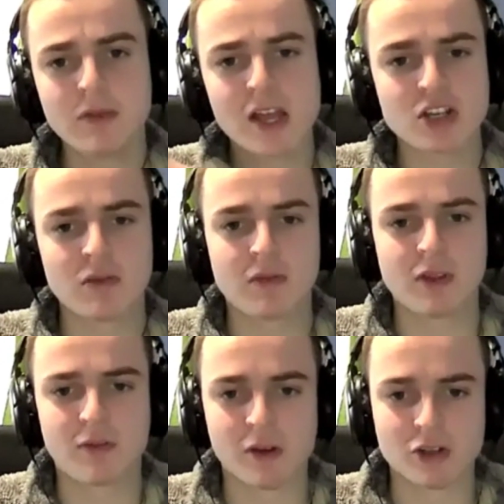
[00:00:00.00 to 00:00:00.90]
vision for the
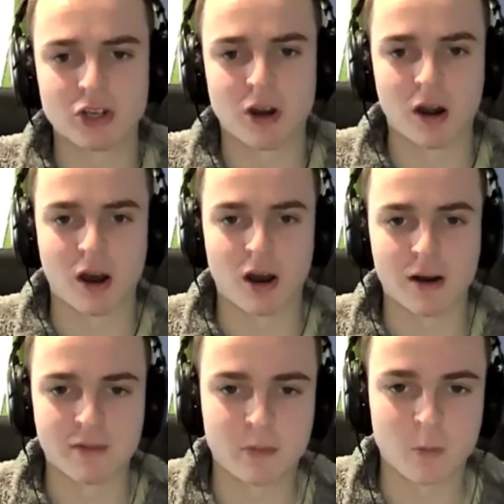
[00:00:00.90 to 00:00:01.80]
future of